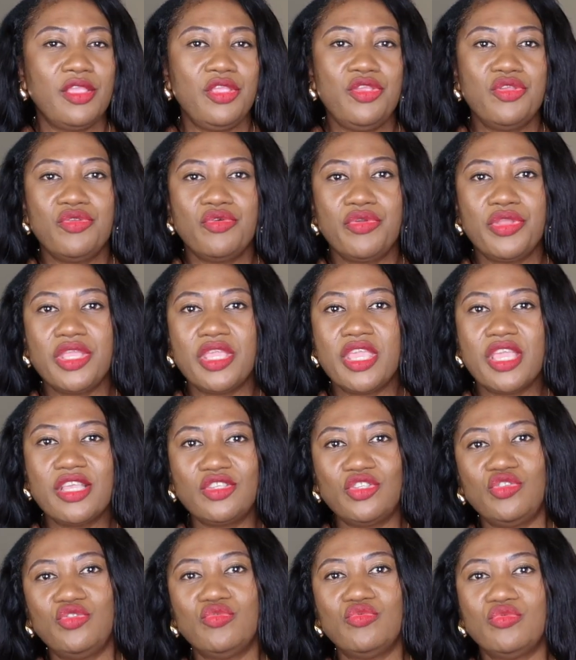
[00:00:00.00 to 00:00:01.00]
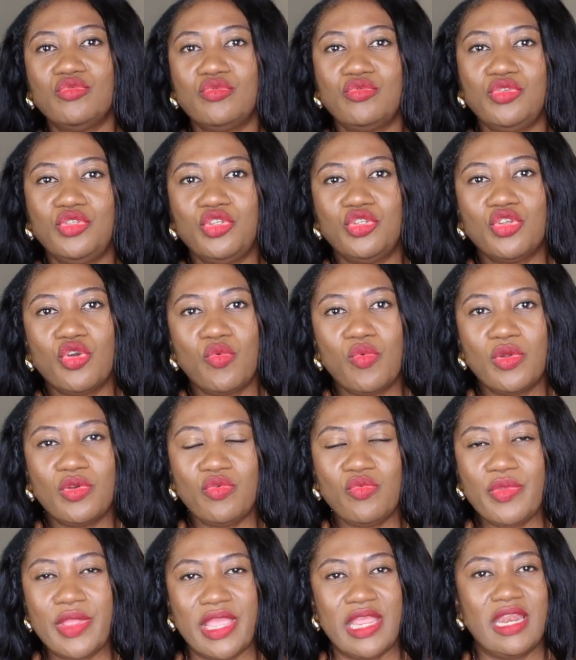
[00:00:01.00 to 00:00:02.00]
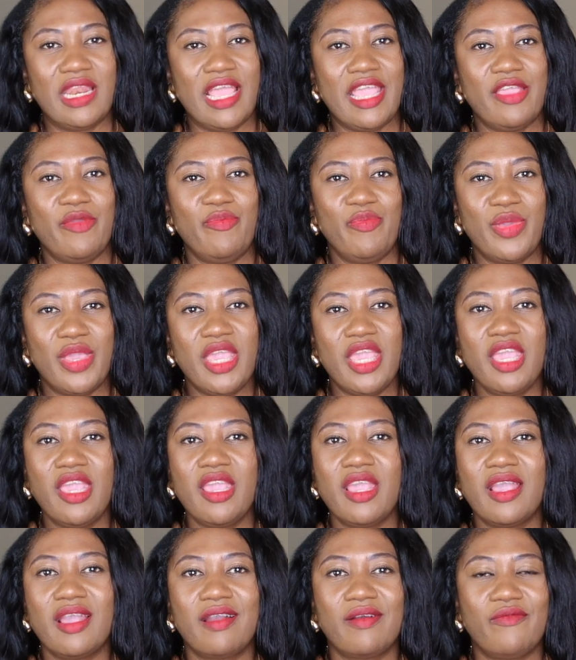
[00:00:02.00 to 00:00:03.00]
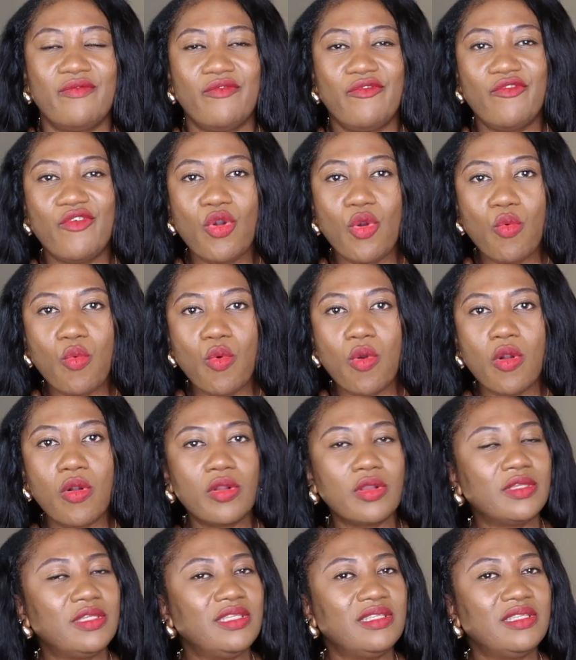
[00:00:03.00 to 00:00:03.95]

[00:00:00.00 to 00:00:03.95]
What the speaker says: you know, in case you don't want to wear like pink for work.